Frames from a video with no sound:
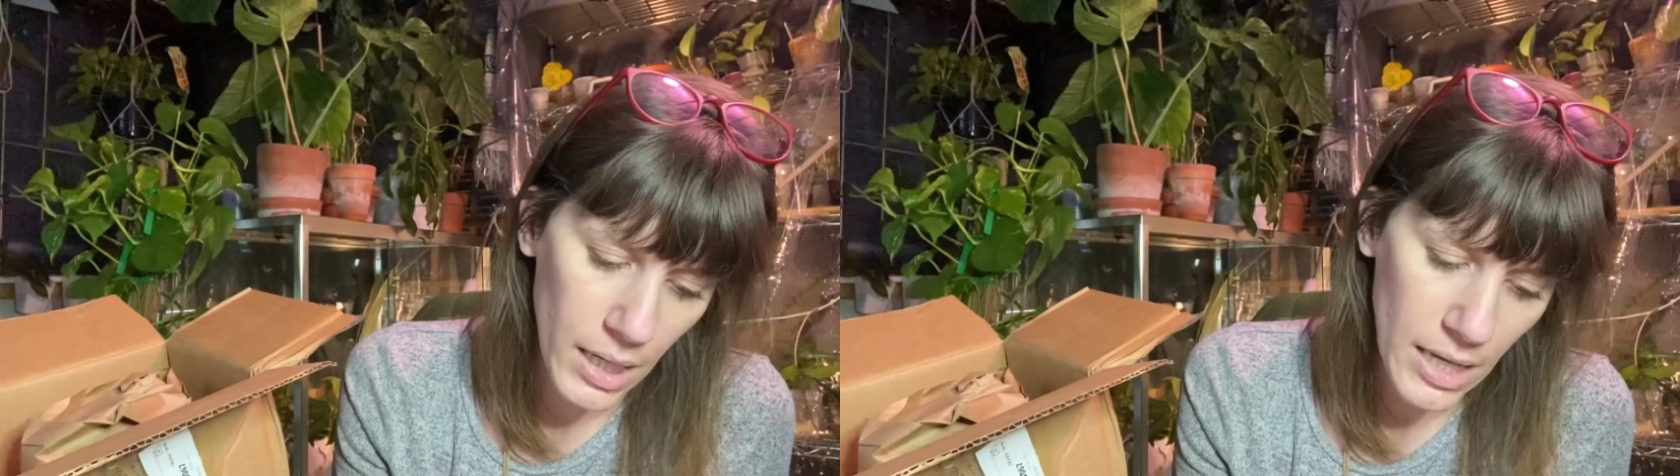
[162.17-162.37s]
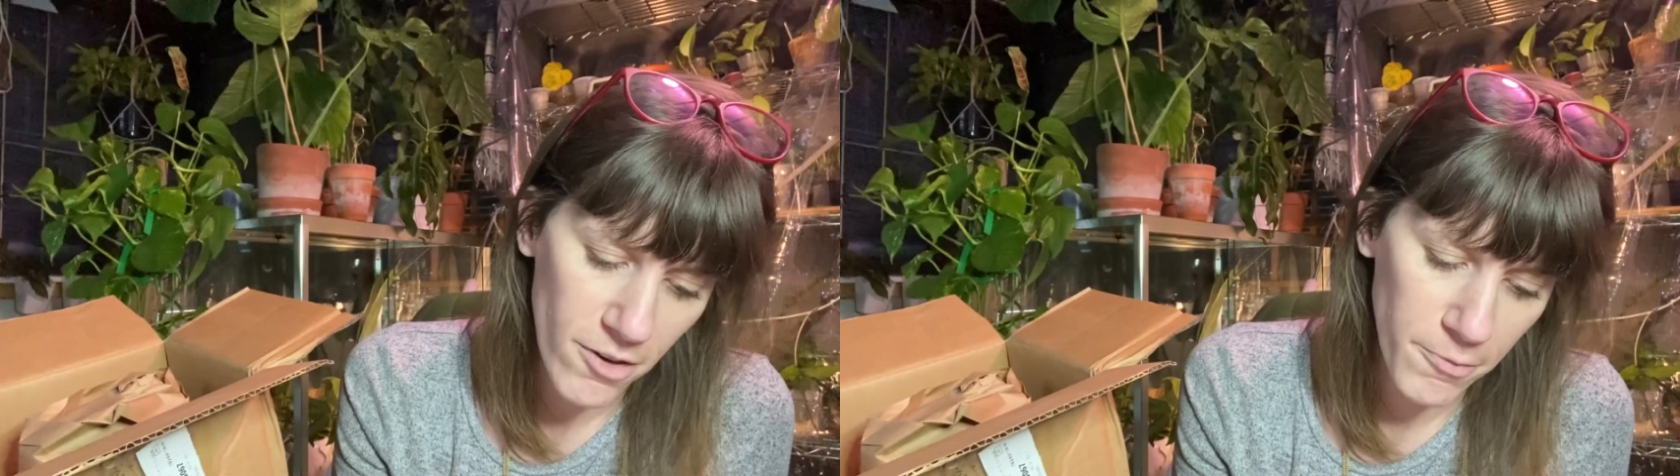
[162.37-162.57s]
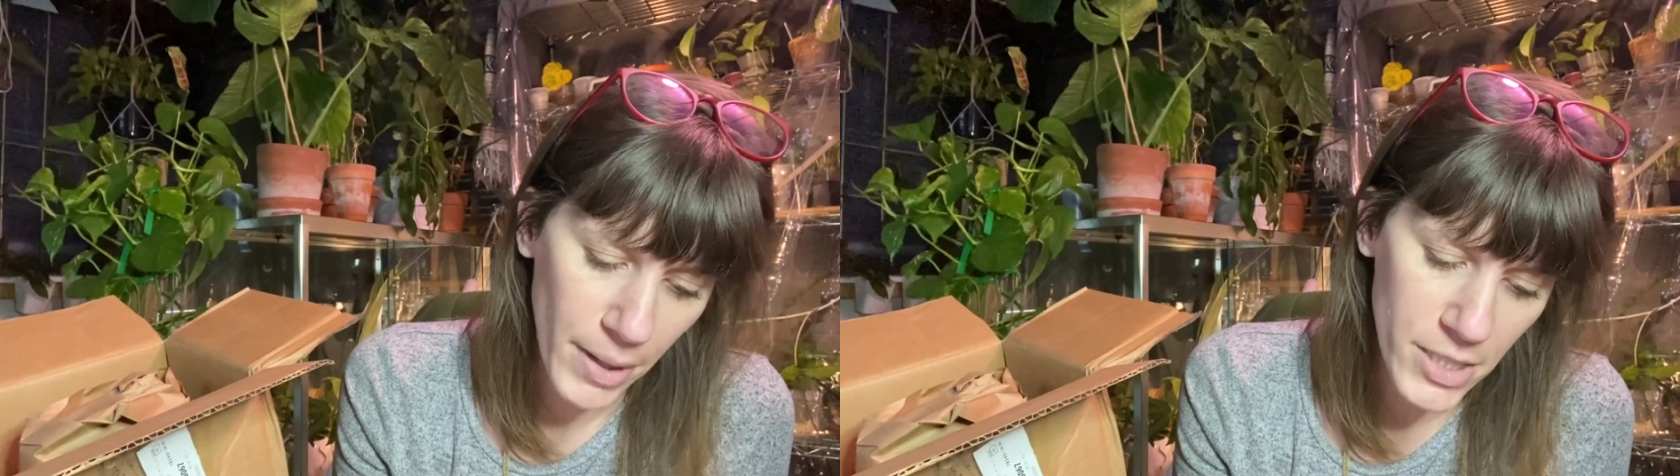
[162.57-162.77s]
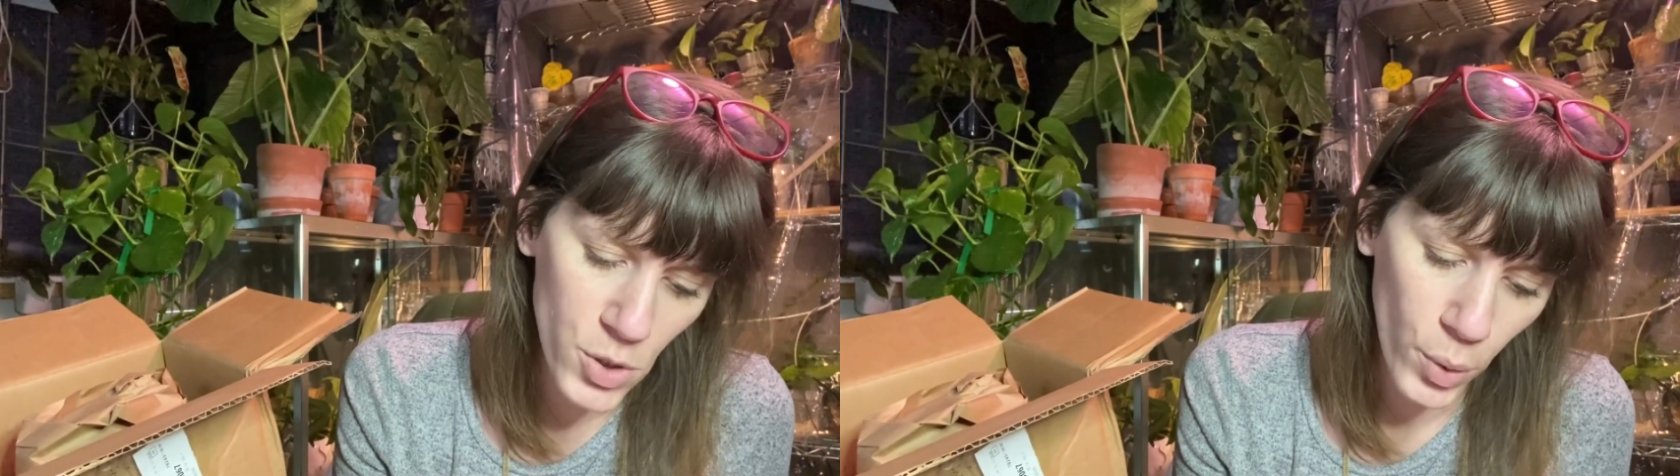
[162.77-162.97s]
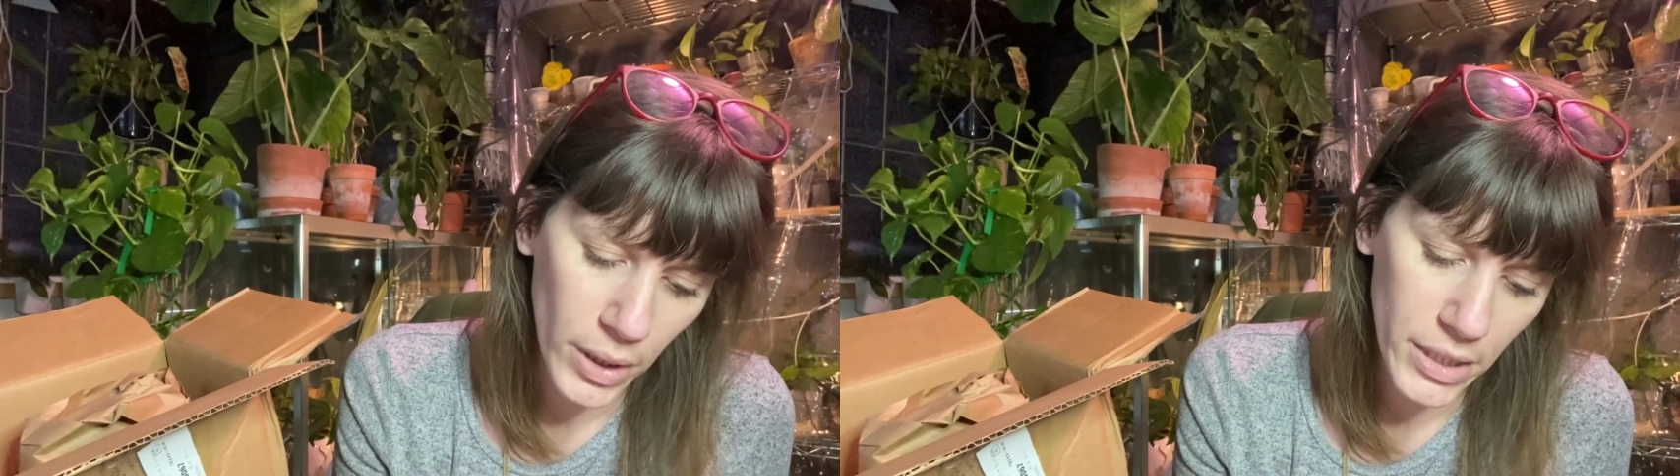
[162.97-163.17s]
if my
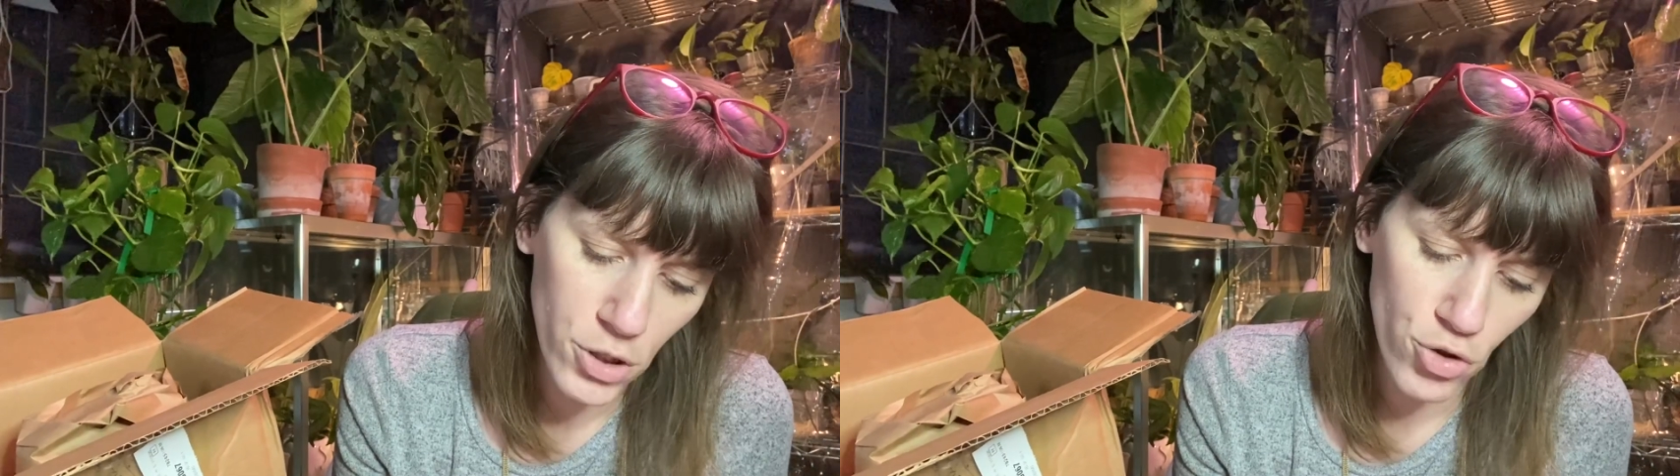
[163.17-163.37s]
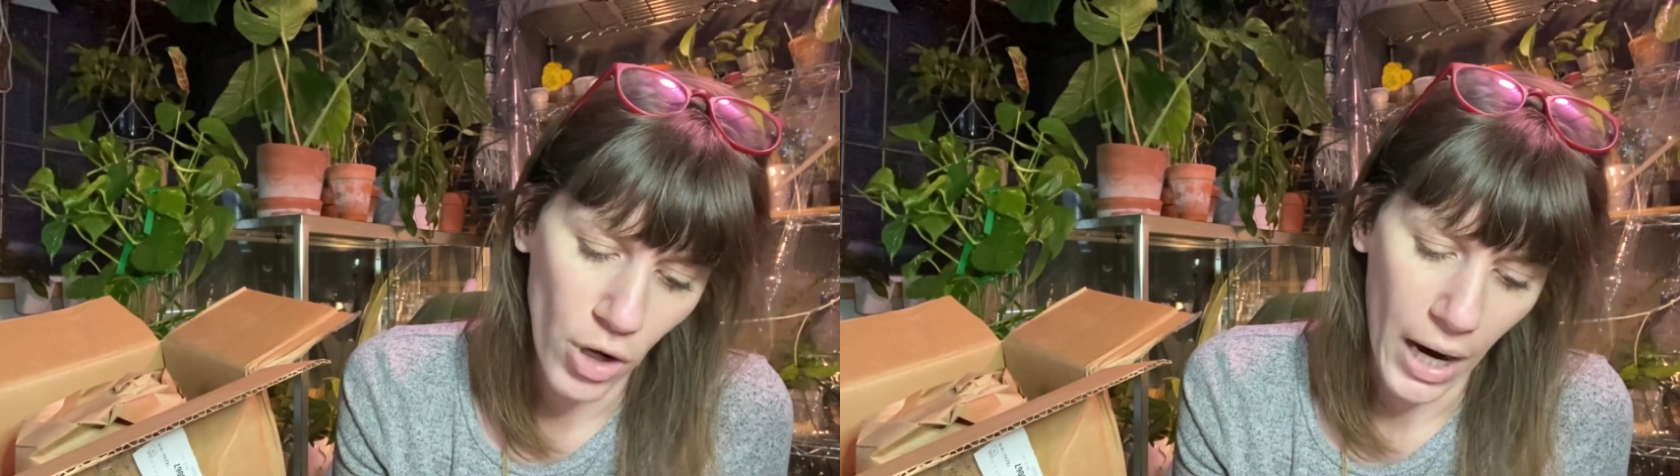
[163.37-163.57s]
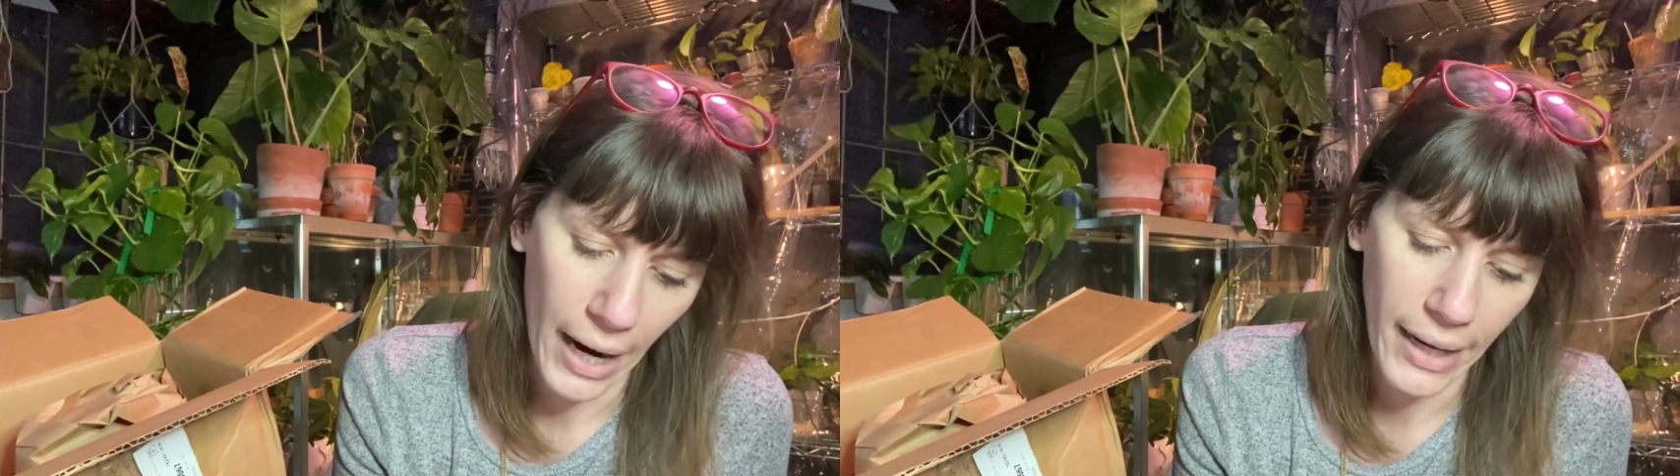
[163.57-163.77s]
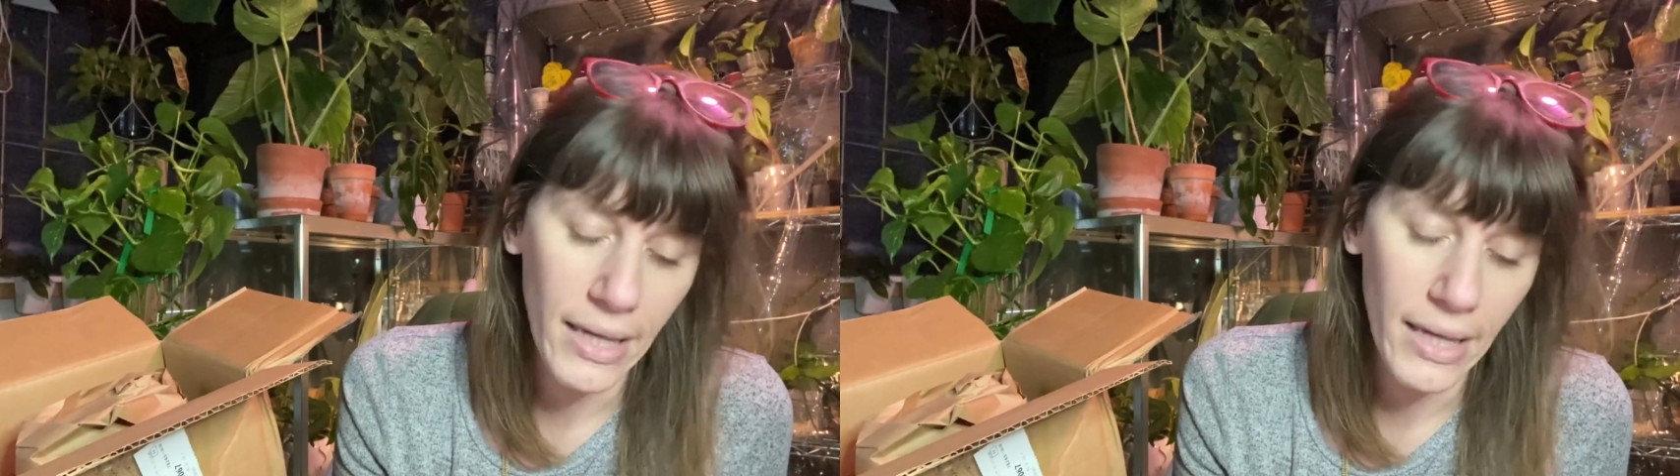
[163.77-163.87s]
soil is dry,